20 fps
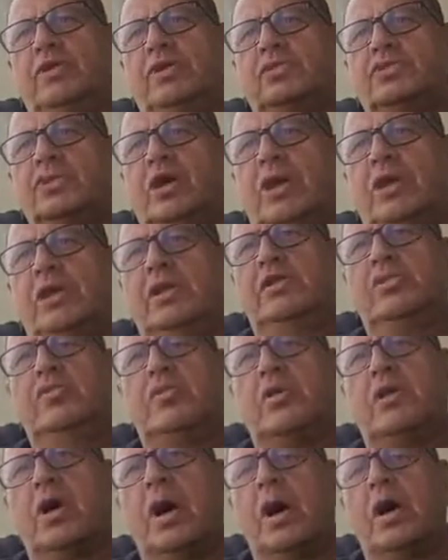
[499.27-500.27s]
with a child in
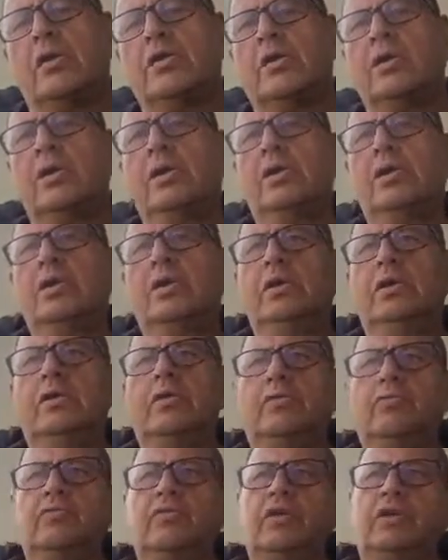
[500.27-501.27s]
your car,
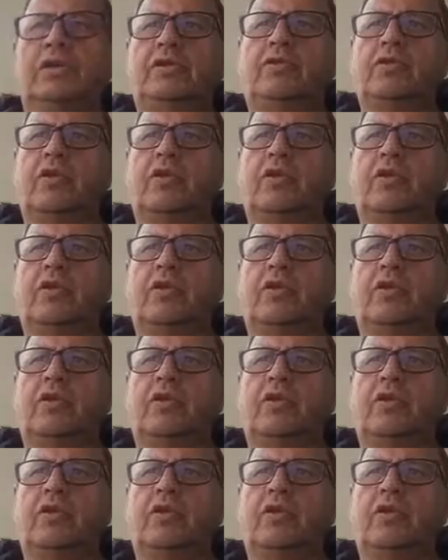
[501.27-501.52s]
when